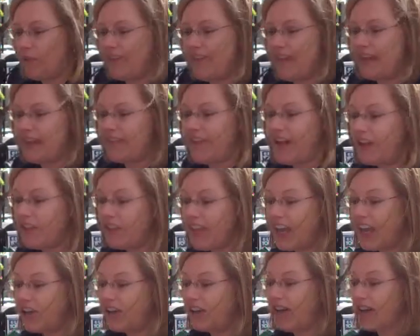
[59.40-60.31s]
preventive health
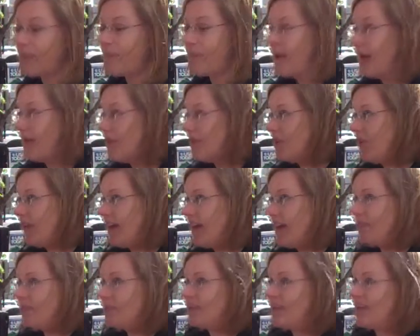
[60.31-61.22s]
care like
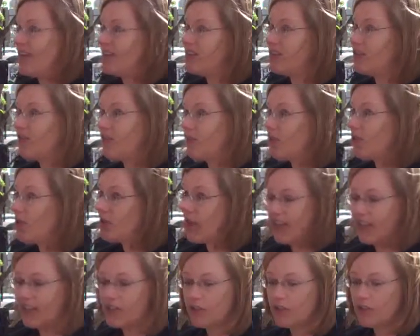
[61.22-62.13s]
mammograms and cervical
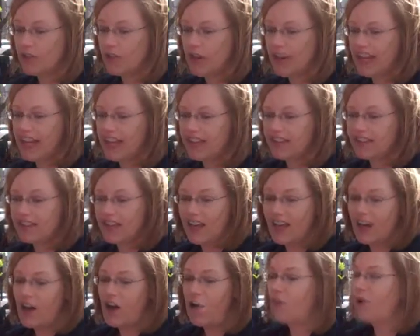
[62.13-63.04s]
cancer screenings
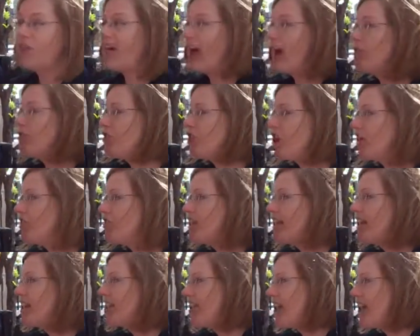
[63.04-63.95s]
yeah. without
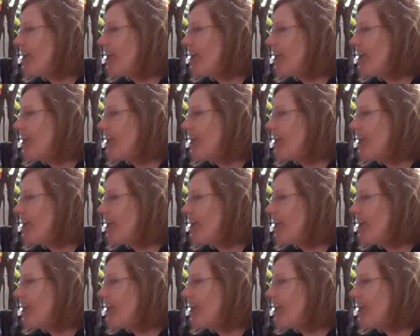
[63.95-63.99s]
charging us